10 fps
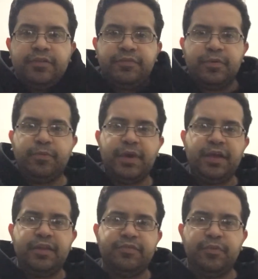for a
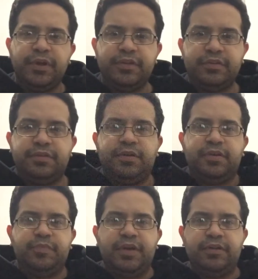while I've wanted to
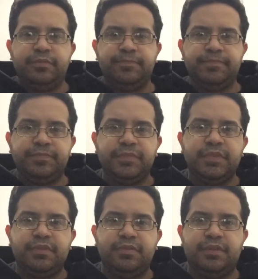talk about
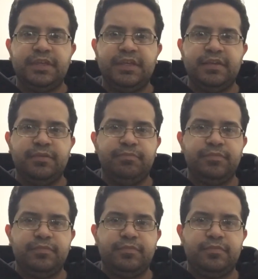the
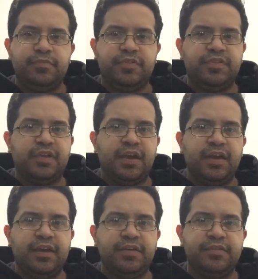
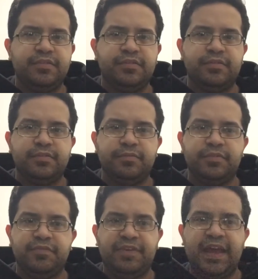size,
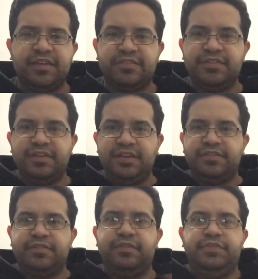the
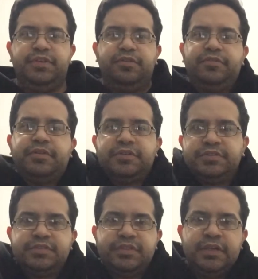vastness of the
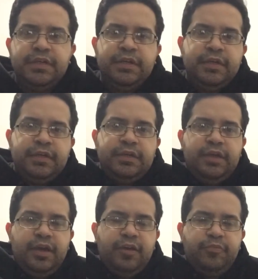universe,
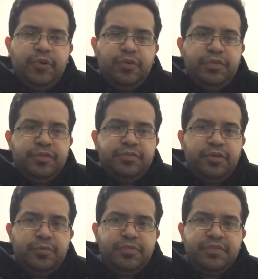both in
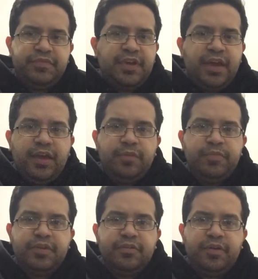terms of time,
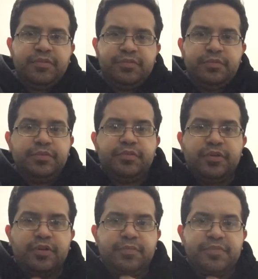but also in
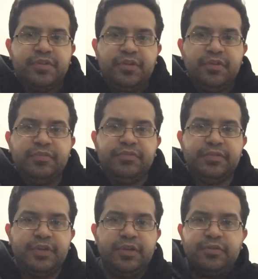terms of,
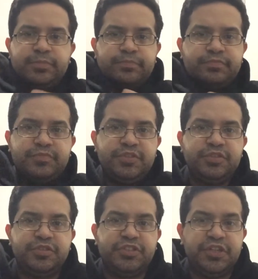
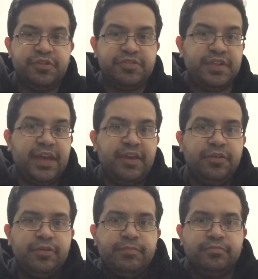sheer
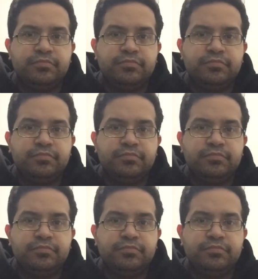scale,